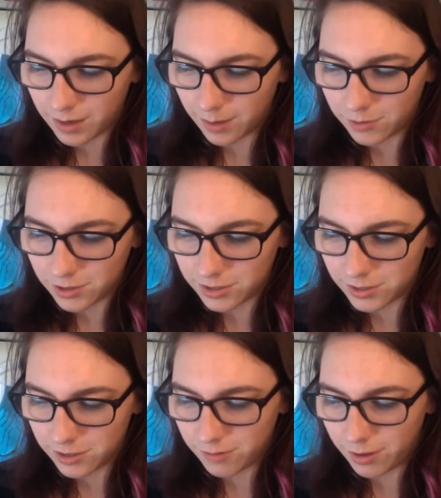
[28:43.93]
I'm just
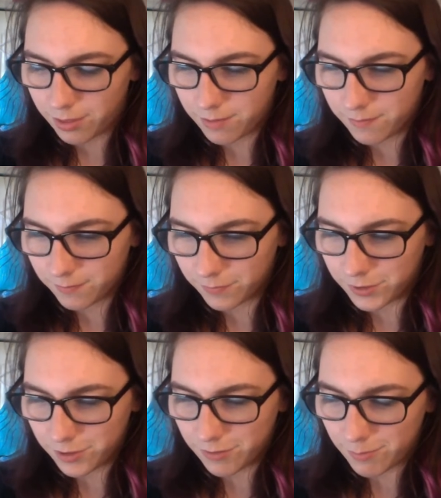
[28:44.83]
doing
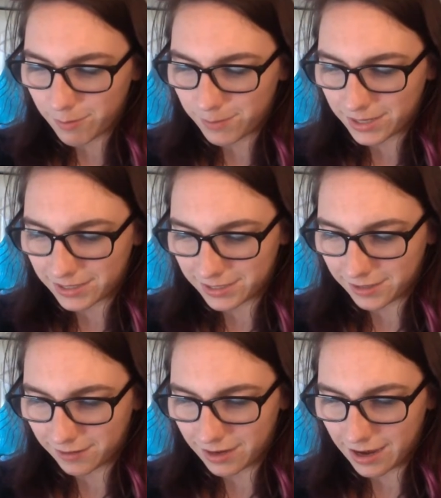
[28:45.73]
my best
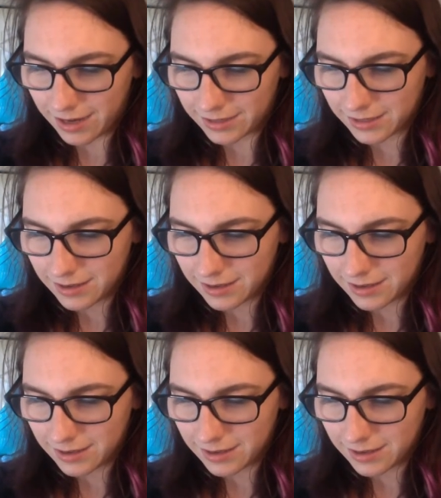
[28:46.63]
here, guys.